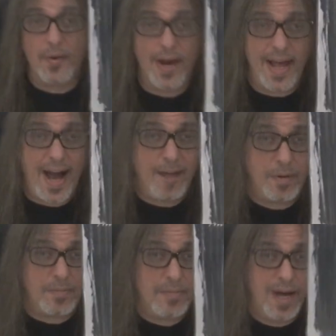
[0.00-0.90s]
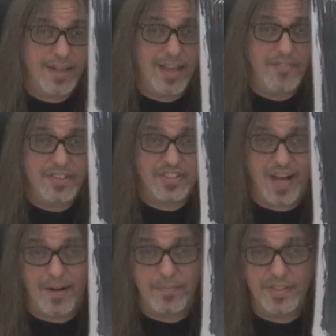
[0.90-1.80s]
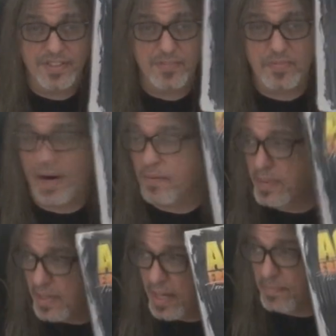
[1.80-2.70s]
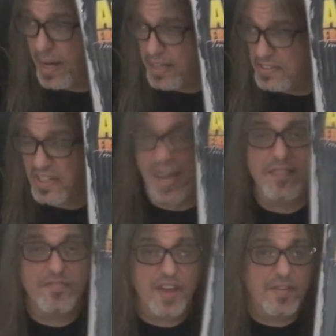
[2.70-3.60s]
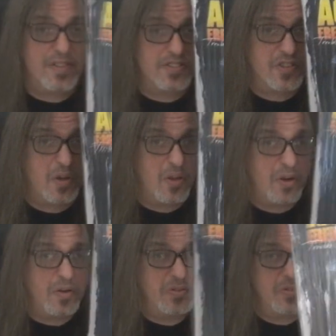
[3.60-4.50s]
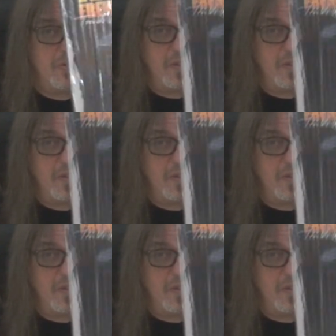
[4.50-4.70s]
a great album. I love this album. This is probably like my second favorite solo